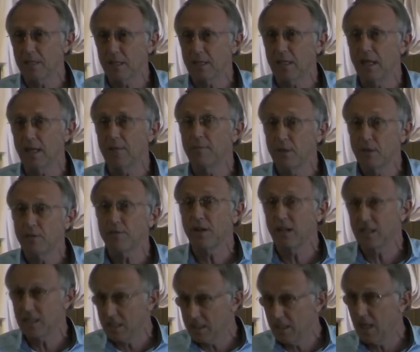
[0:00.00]
So tell him, you've
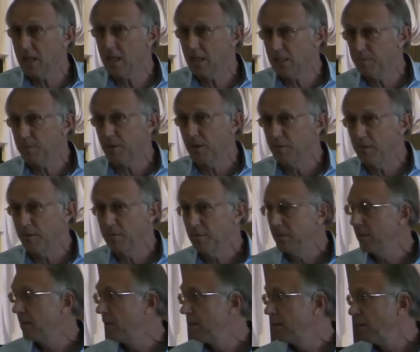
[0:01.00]
got a serious problem
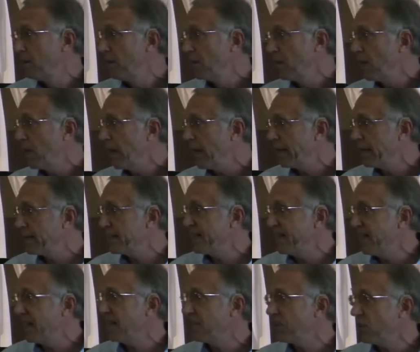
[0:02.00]
and a
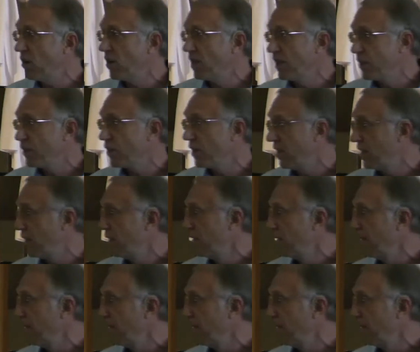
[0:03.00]
serious condition